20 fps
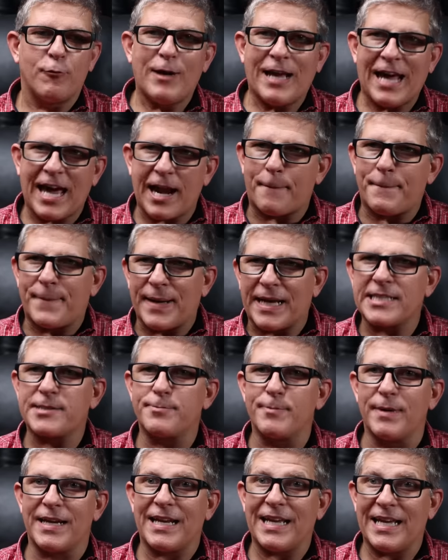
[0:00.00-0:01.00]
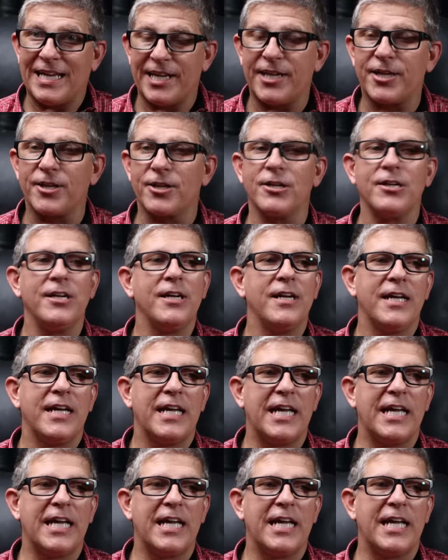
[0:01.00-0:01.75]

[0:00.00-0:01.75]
we had a basement here,